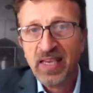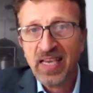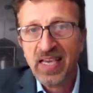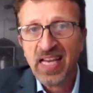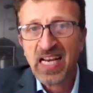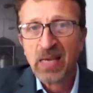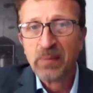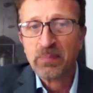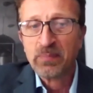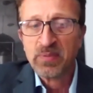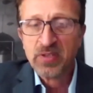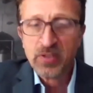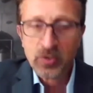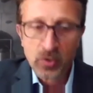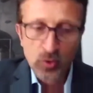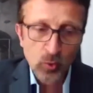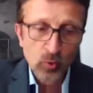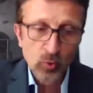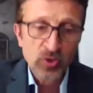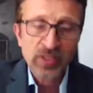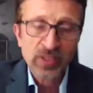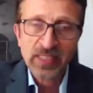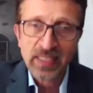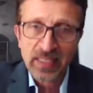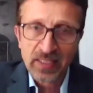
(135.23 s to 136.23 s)
And I'm
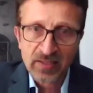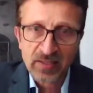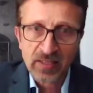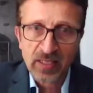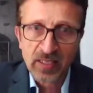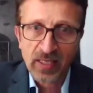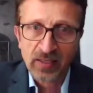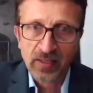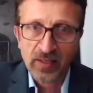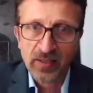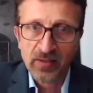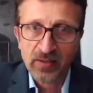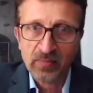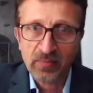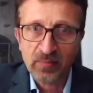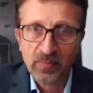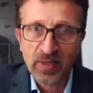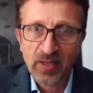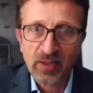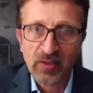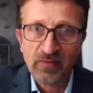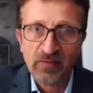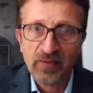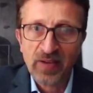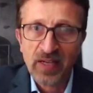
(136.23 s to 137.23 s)
hugely excited
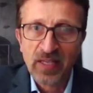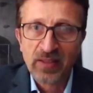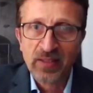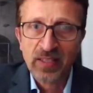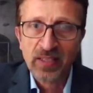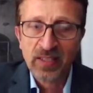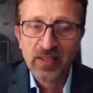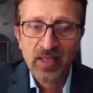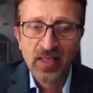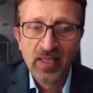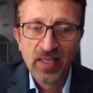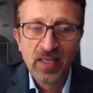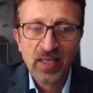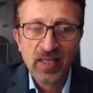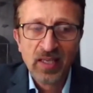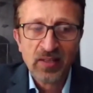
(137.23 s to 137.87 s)
by the fact that